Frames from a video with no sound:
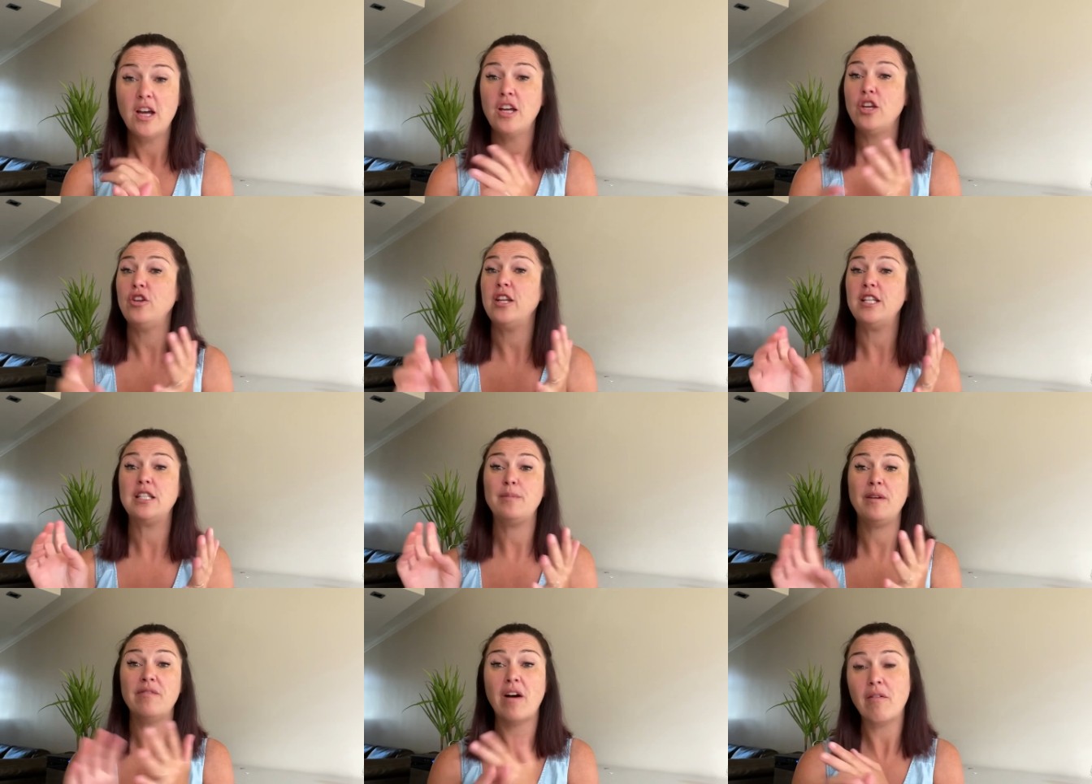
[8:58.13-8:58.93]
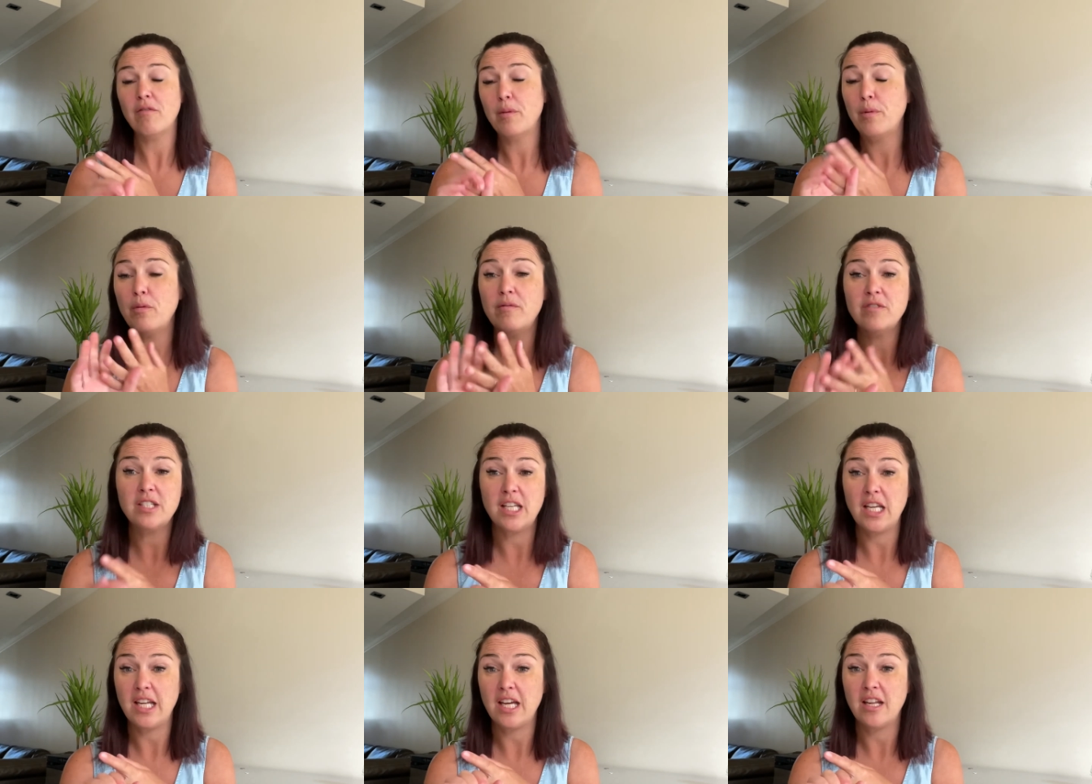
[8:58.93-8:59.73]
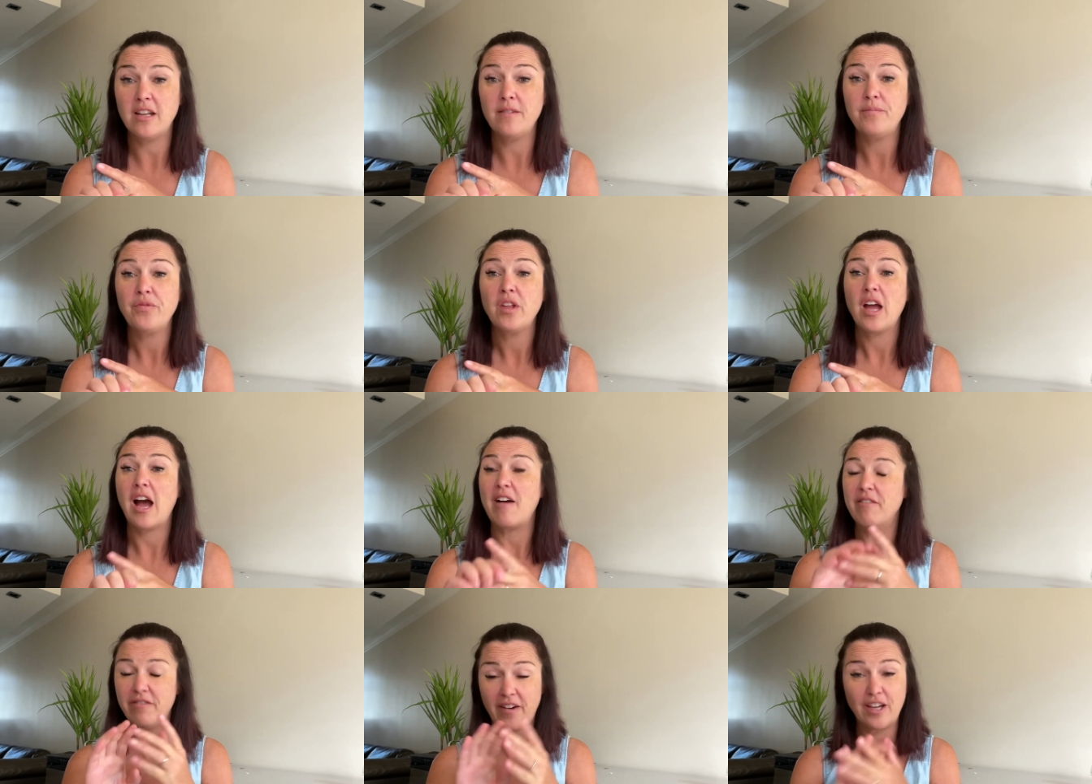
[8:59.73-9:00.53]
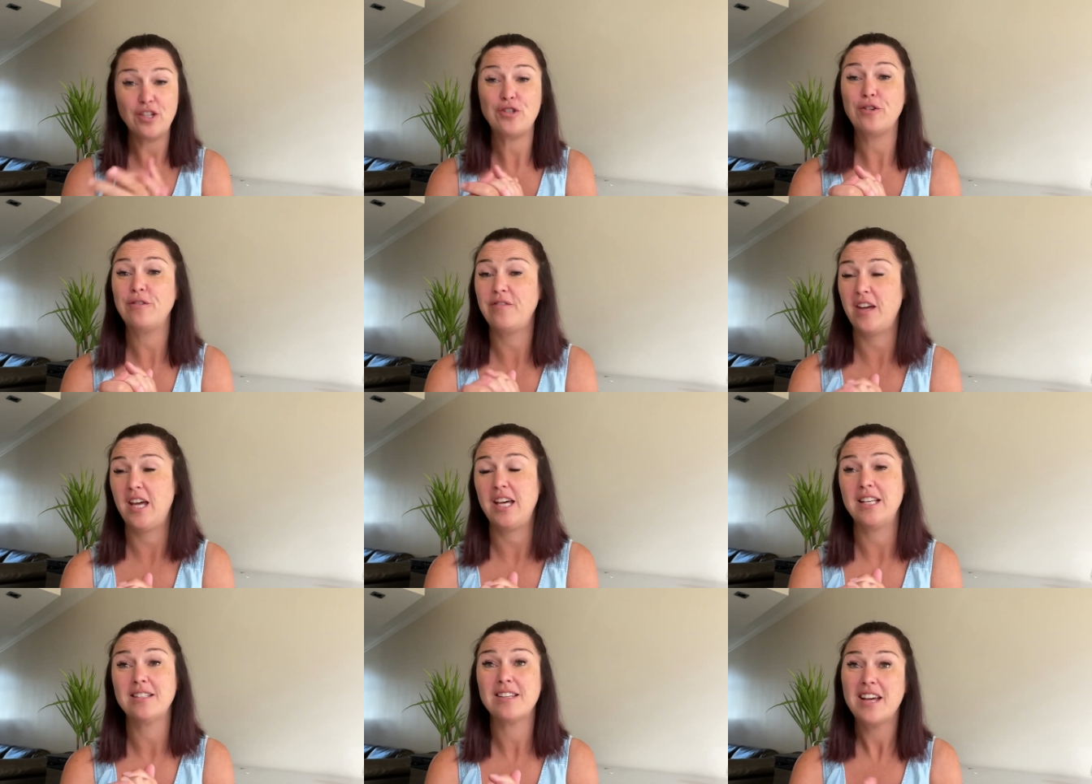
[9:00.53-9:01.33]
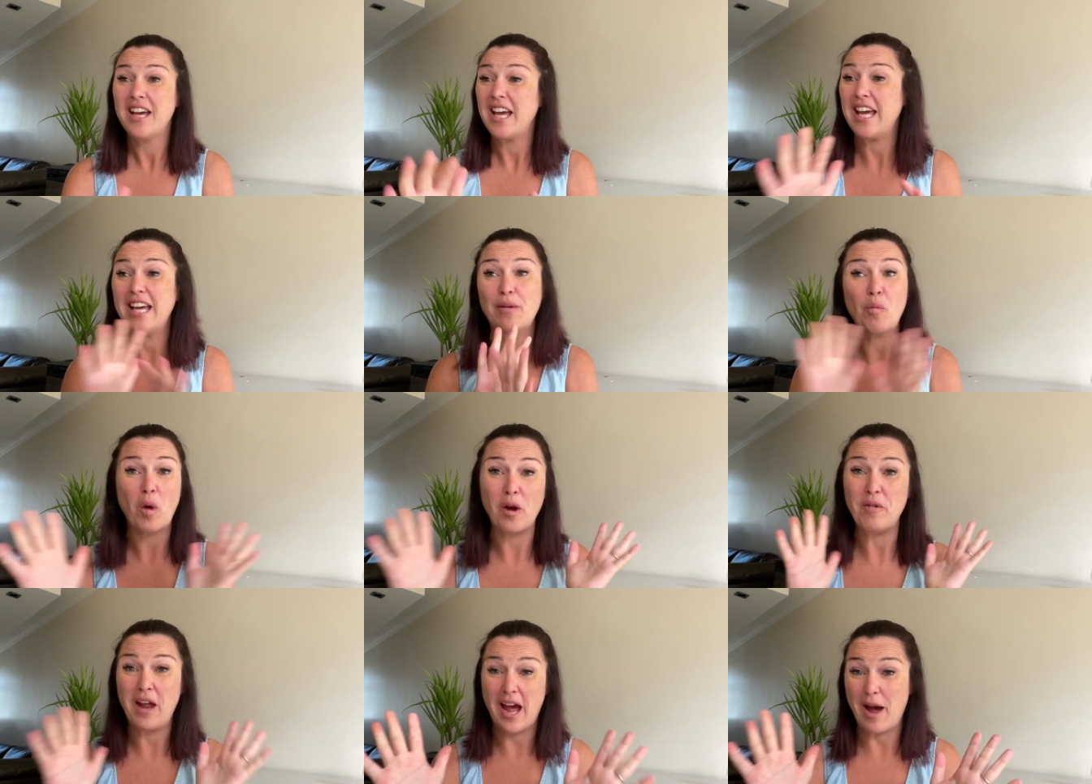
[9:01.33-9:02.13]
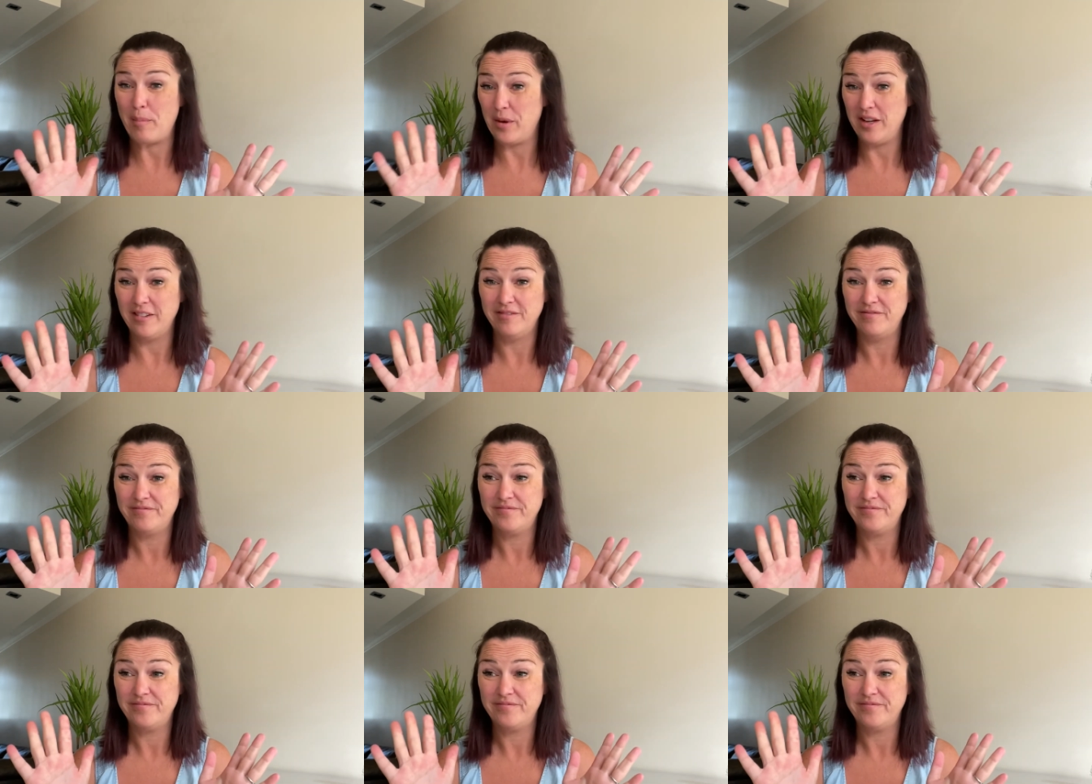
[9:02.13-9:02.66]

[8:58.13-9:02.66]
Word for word: you need to be vulnerable and resilient and face your fears, it won't happen.